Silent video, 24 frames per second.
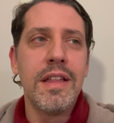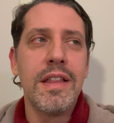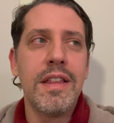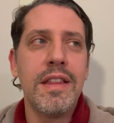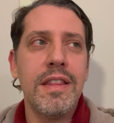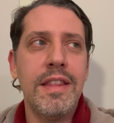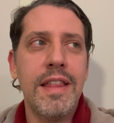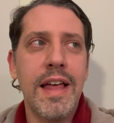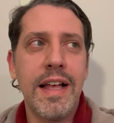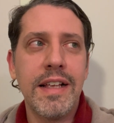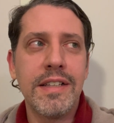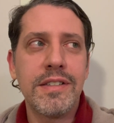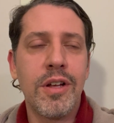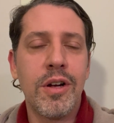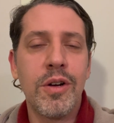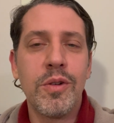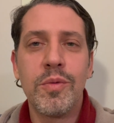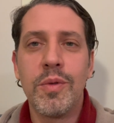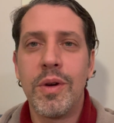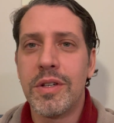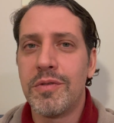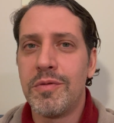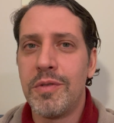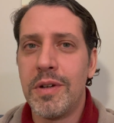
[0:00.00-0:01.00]
That song
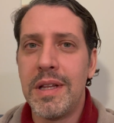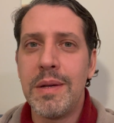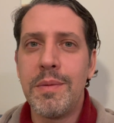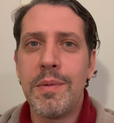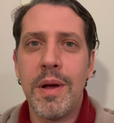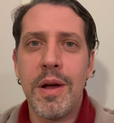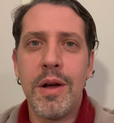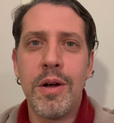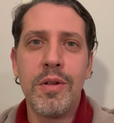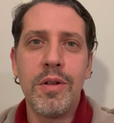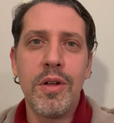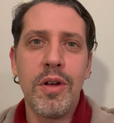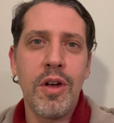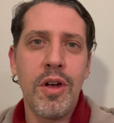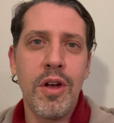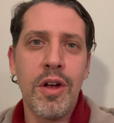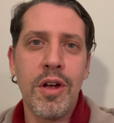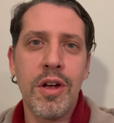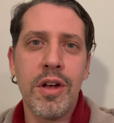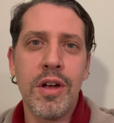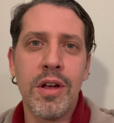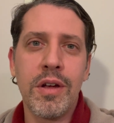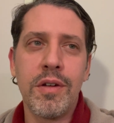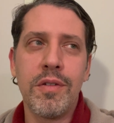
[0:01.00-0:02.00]
worked really well.
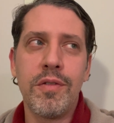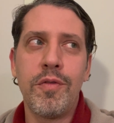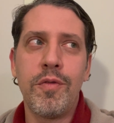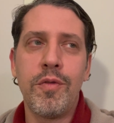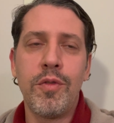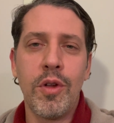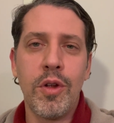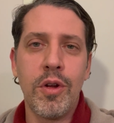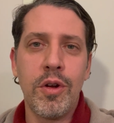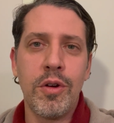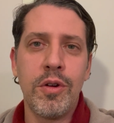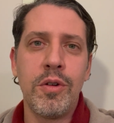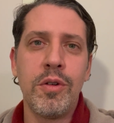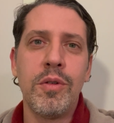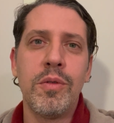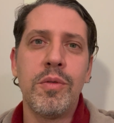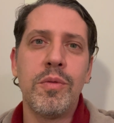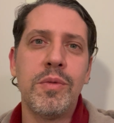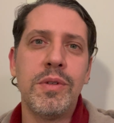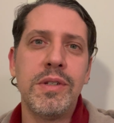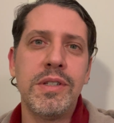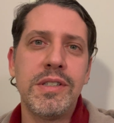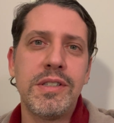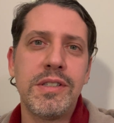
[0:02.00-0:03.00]
Her flow
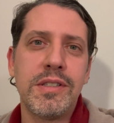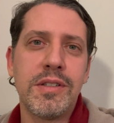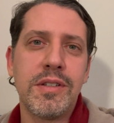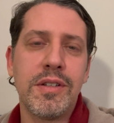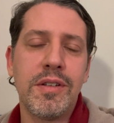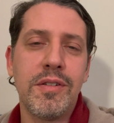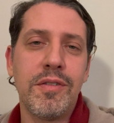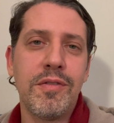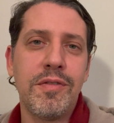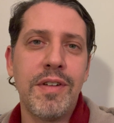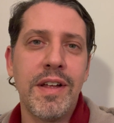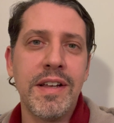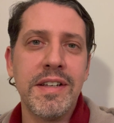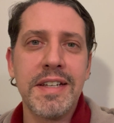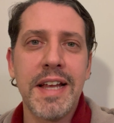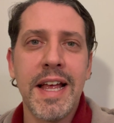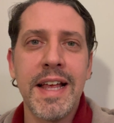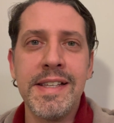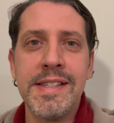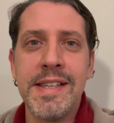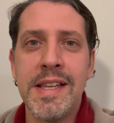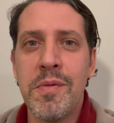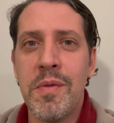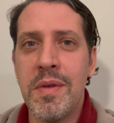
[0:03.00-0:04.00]
was
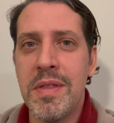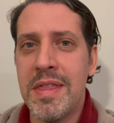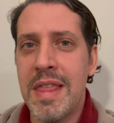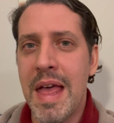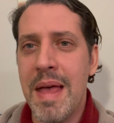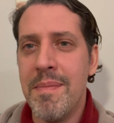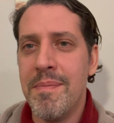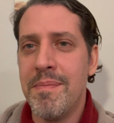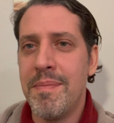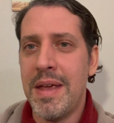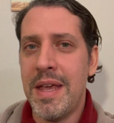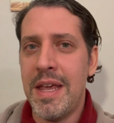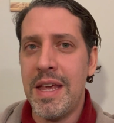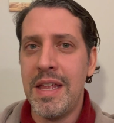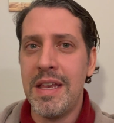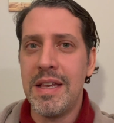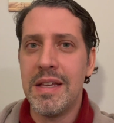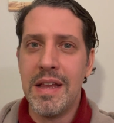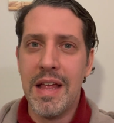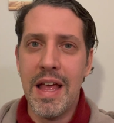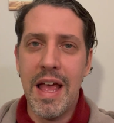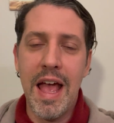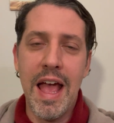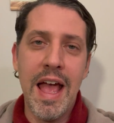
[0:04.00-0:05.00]
fantastic with that beat,
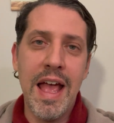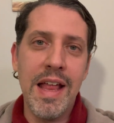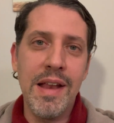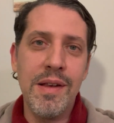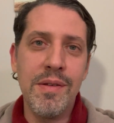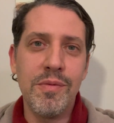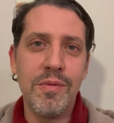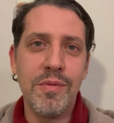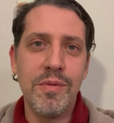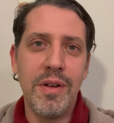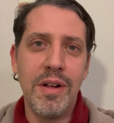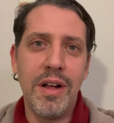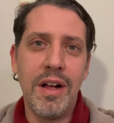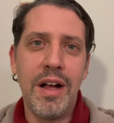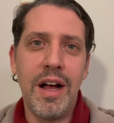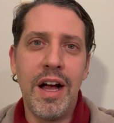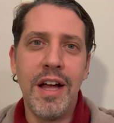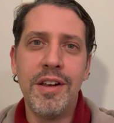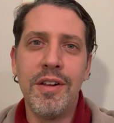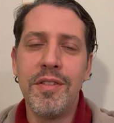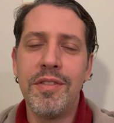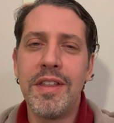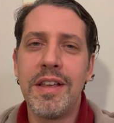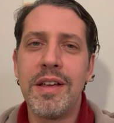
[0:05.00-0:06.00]
and I
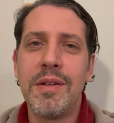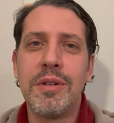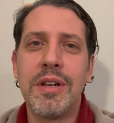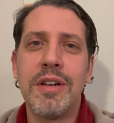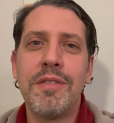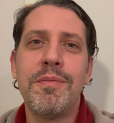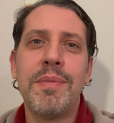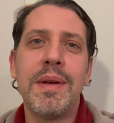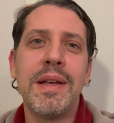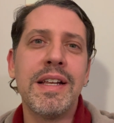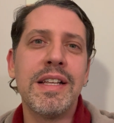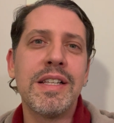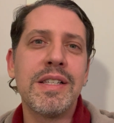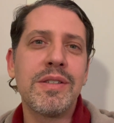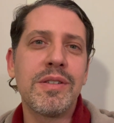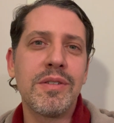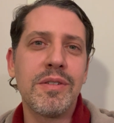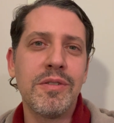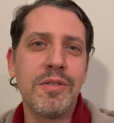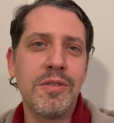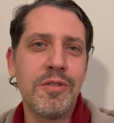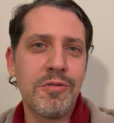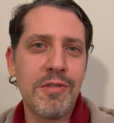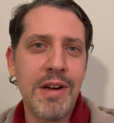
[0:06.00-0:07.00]
don't think it would have been as
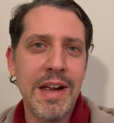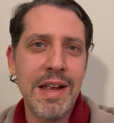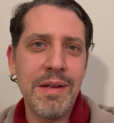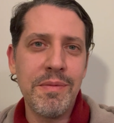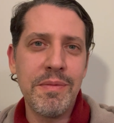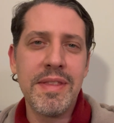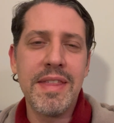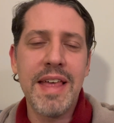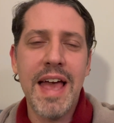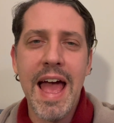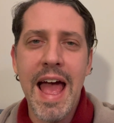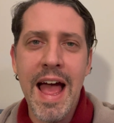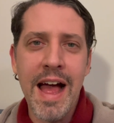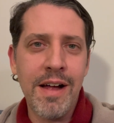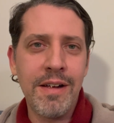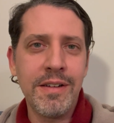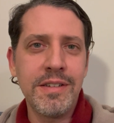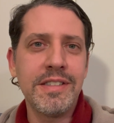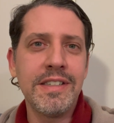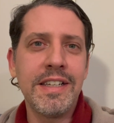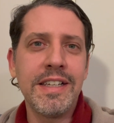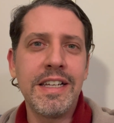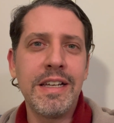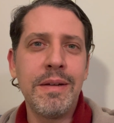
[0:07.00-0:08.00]
great
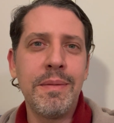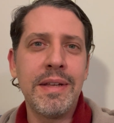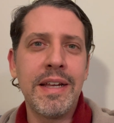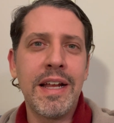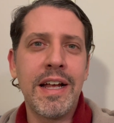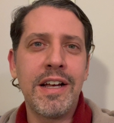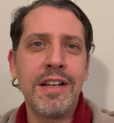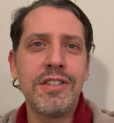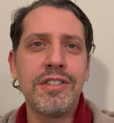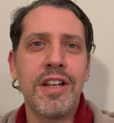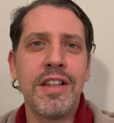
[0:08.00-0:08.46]
without Nicki Minaj.